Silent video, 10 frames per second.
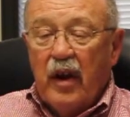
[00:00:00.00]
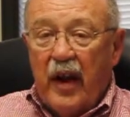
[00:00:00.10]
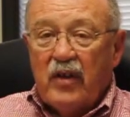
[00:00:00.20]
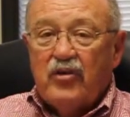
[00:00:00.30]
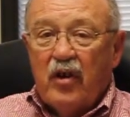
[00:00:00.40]

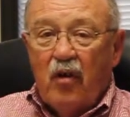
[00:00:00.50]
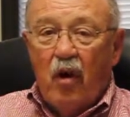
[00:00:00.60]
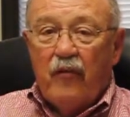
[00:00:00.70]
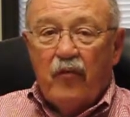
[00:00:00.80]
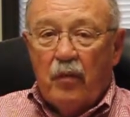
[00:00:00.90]
nasty,
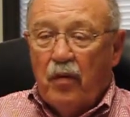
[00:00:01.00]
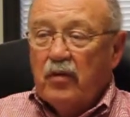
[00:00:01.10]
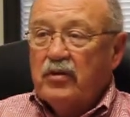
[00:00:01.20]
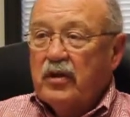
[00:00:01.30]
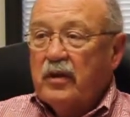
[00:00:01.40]
awful
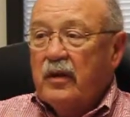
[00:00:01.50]
person,